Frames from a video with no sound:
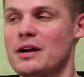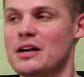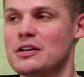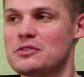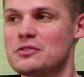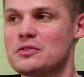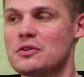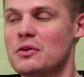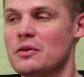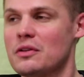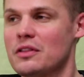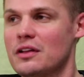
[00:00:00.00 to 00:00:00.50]
I do
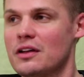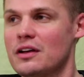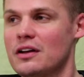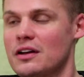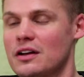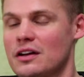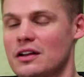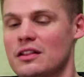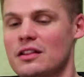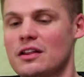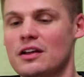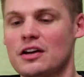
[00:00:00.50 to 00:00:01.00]
know
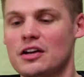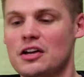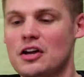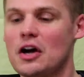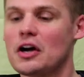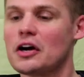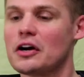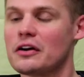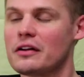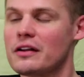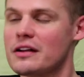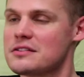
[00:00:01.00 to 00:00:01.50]
the
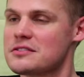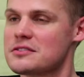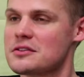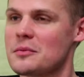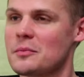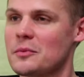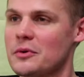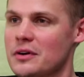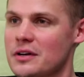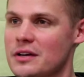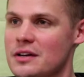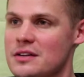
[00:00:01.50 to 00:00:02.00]
younger that
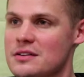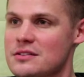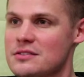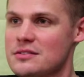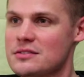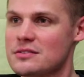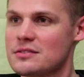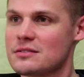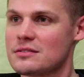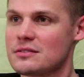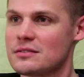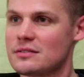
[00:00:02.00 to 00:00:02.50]
someone
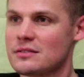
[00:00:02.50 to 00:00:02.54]
is,